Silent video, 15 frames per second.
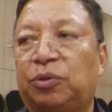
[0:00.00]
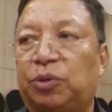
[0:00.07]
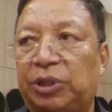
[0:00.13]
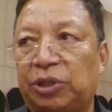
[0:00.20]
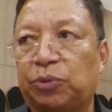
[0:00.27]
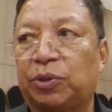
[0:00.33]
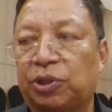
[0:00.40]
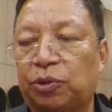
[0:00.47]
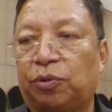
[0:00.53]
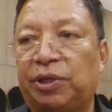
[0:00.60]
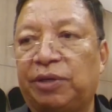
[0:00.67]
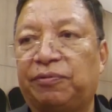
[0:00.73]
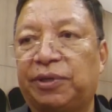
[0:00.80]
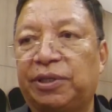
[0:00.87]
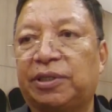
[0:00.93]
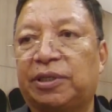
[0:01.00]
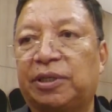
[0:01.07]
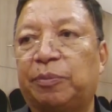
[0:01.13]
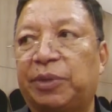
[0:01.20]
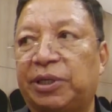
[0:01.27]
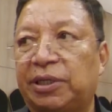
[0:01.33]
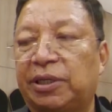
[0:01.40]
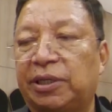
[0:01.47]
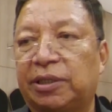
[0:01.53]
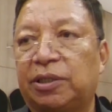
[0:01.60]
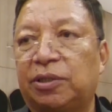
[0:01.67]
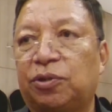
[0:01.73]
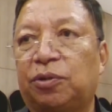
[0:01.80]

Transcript: this was the only first presentation.